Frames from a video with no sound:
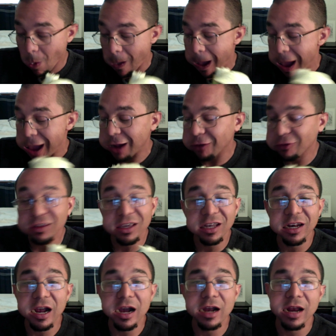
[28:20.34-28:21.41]
Healthy and
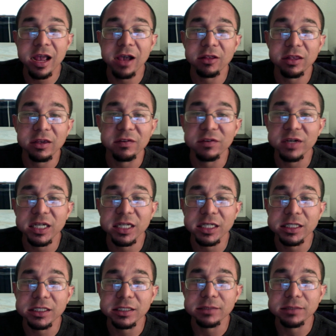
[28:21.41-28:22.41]
unhealthy. Fuck it.